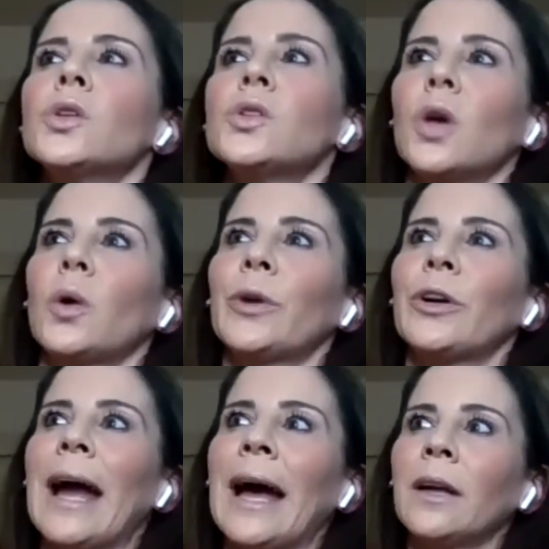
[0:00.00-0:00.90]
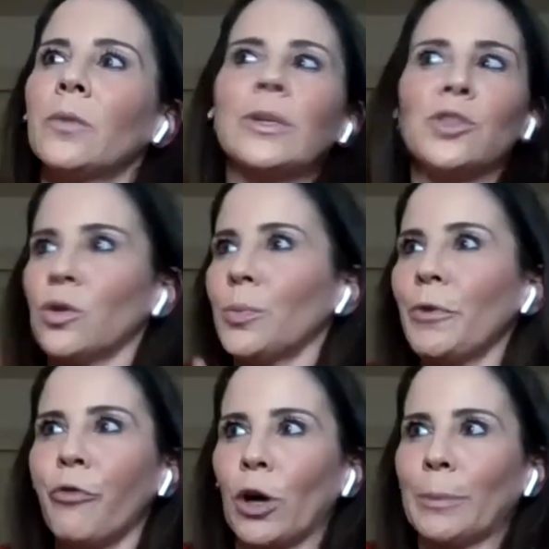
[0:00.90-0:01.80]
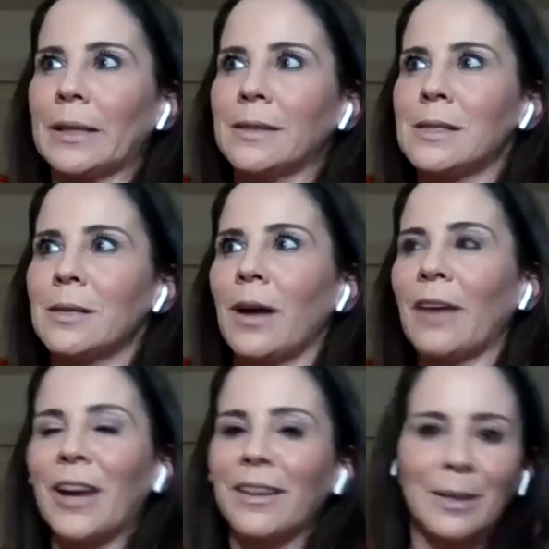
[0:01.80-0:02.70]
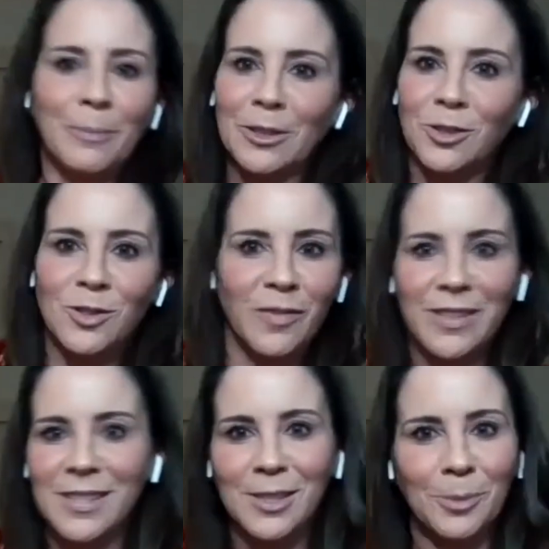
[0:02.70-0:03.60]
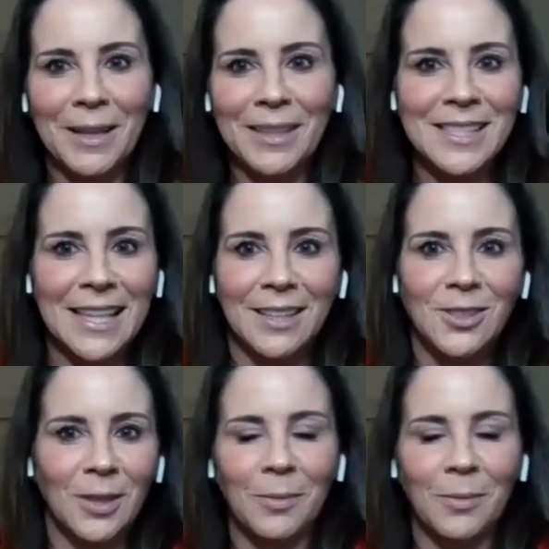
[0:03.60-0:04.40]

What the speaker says: So we do the performance. I've got like pictures of us still backstage.